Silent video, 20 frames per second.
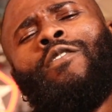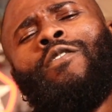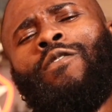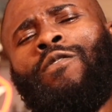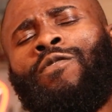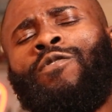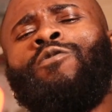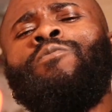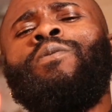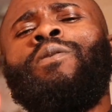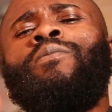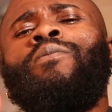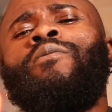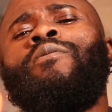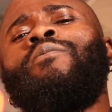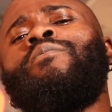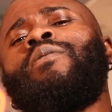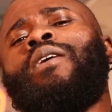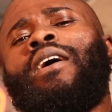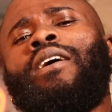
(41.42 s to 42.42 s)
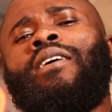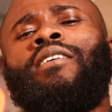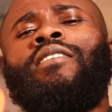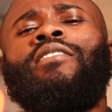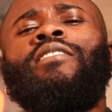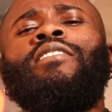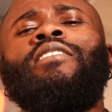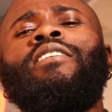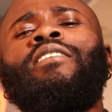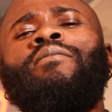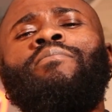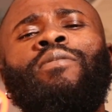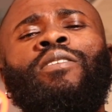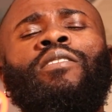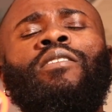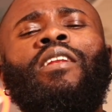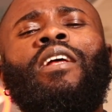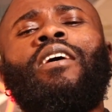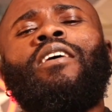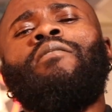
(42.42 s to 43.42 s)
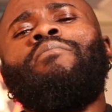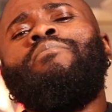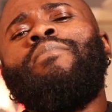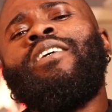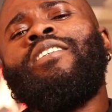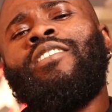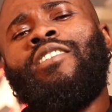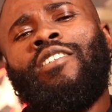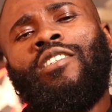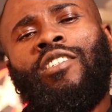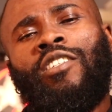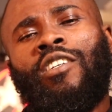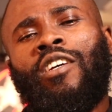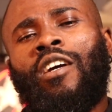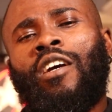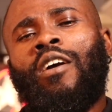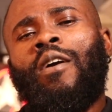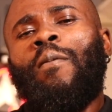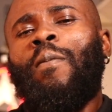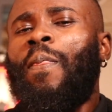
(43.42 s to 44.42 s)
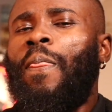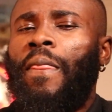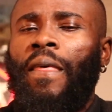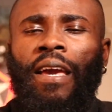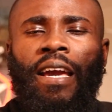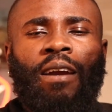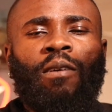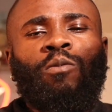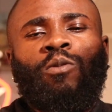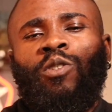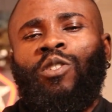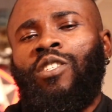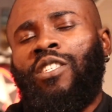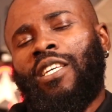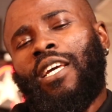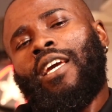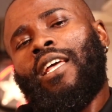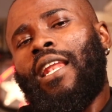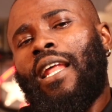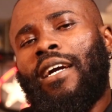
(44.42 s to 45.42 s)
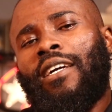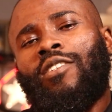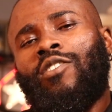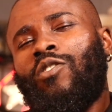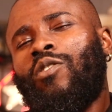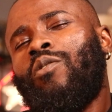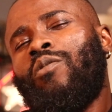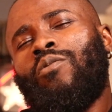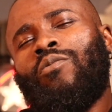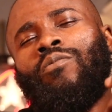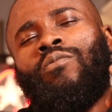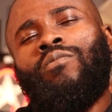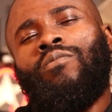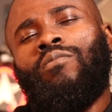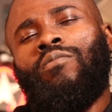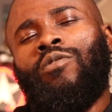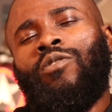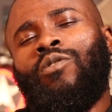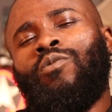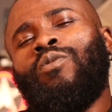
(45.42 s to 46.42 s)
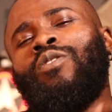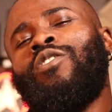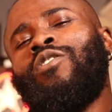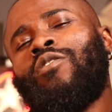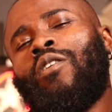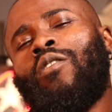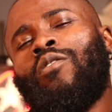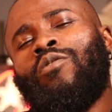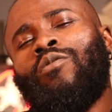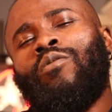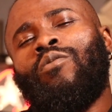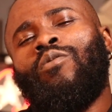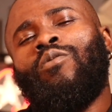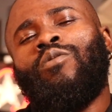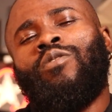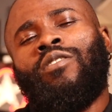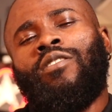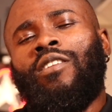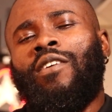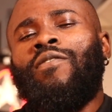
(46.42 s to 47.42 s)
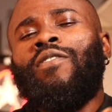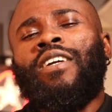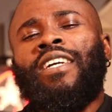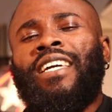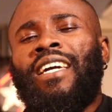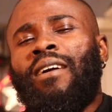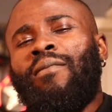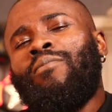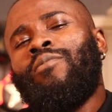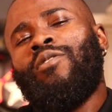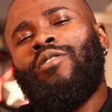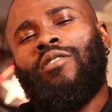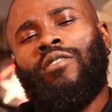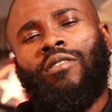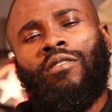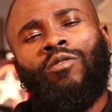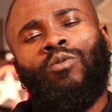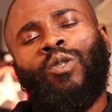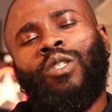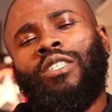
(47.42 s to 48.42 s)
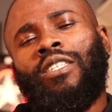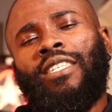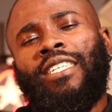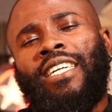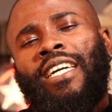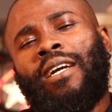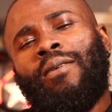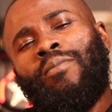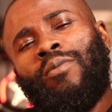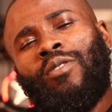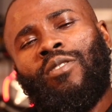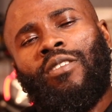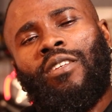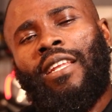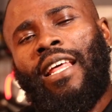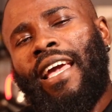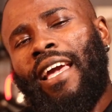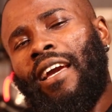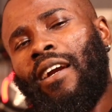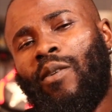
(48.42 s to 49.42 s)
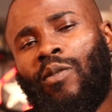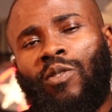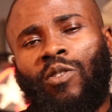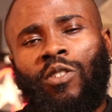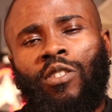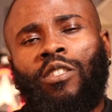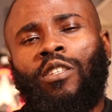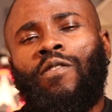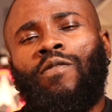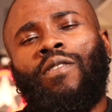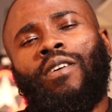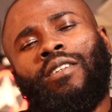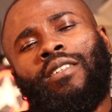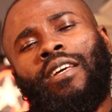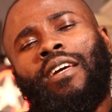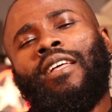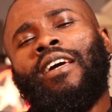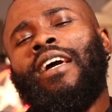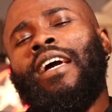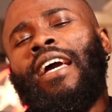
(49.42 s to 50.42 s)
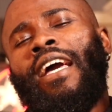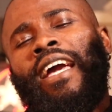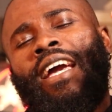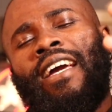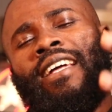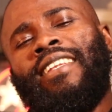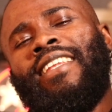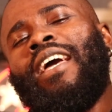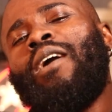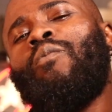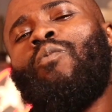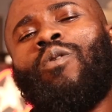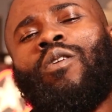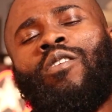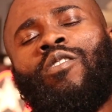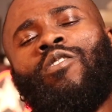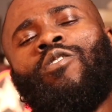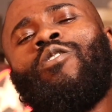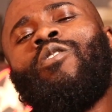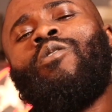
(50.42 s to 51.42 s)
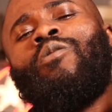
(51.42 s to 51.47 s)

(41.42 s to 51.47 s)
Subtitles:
few people kind of send me like a message and were just saying like, so, you know, we saw you using different cameras, switching cameras and angles and stuff like that. And they wanted to